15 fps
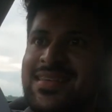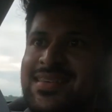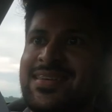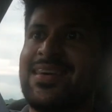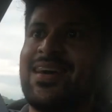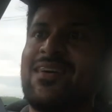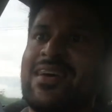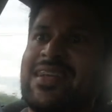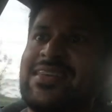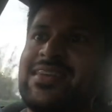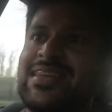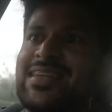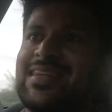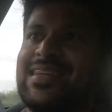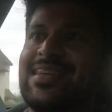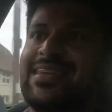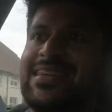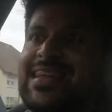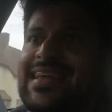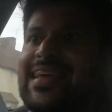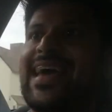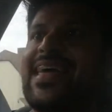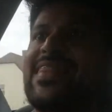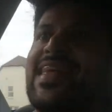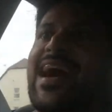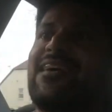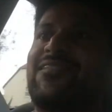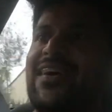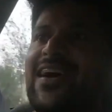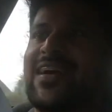Come on, you didn't get
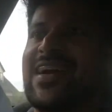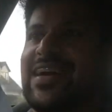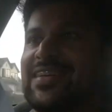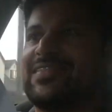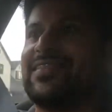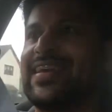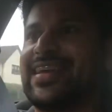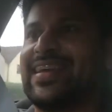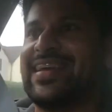that far ahead of me.